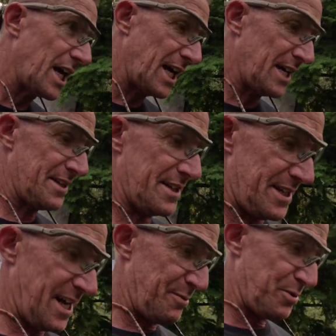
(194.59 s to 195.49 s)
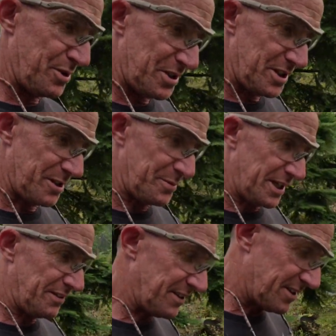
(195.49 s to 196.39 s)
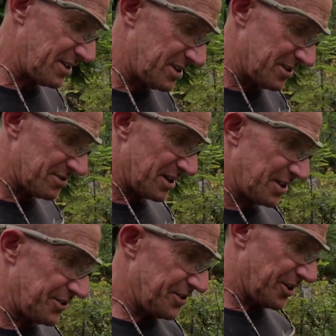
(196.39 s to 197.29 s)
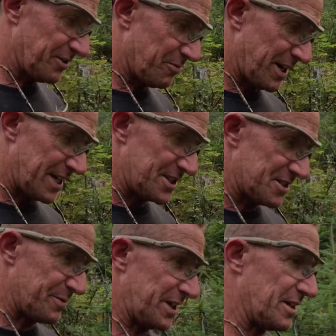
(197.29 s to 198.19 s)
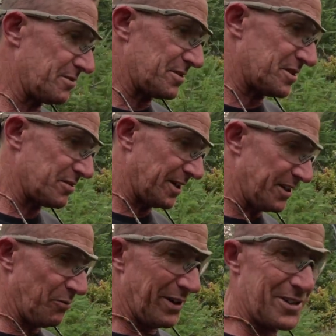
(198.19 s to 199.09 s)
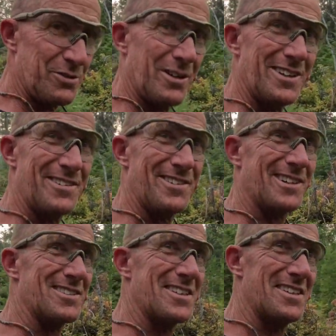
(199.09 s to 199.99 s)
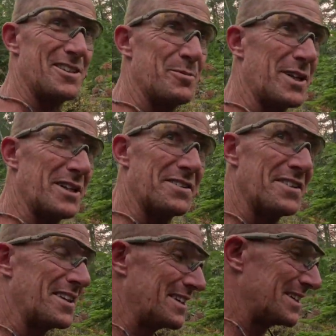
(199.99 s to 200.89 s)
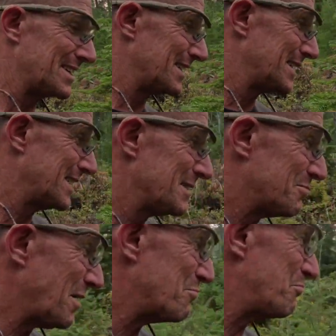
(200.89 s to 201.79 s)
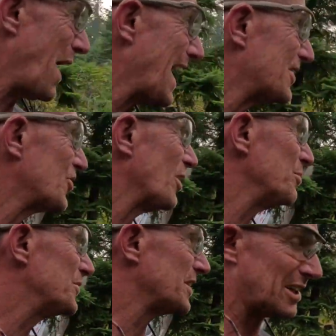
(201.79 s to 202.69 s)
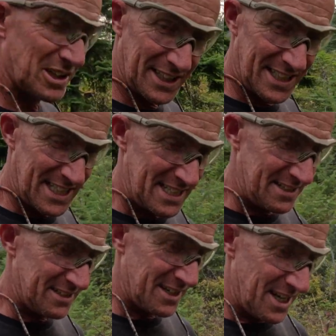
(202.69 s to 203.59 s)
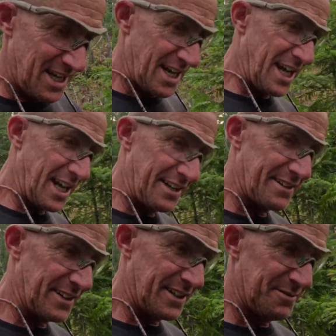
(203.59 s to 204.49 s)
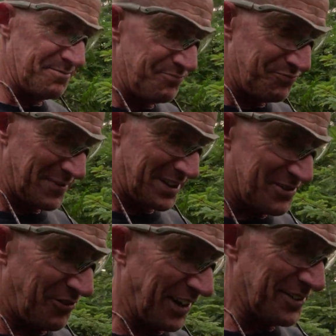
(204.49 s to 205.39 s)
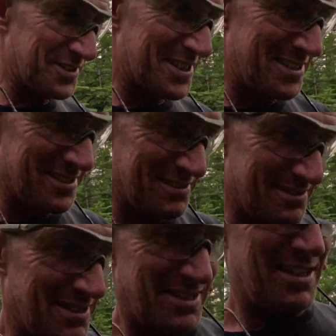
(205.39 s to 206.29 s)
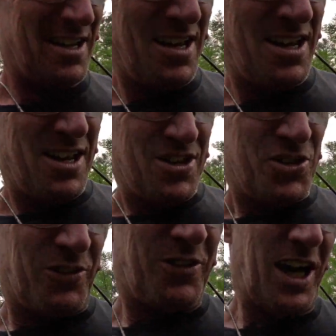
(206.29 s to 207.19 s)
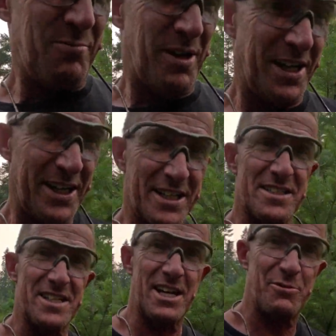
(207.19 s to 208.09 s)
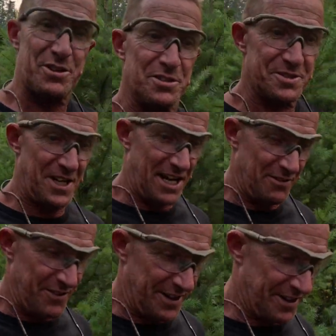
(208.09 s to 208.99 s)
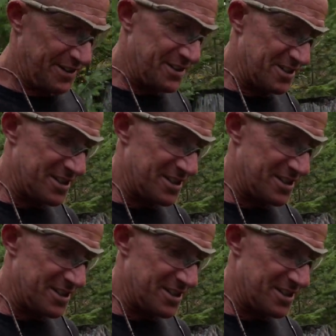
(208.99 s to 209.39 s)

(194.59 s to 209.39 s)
in the neighborhood. There's a 100-yard range I'm gonna go to. I didn't want to do 100 yards here because my backdrop isn't clean, and it's fire season. So I've got my extinguishers down there,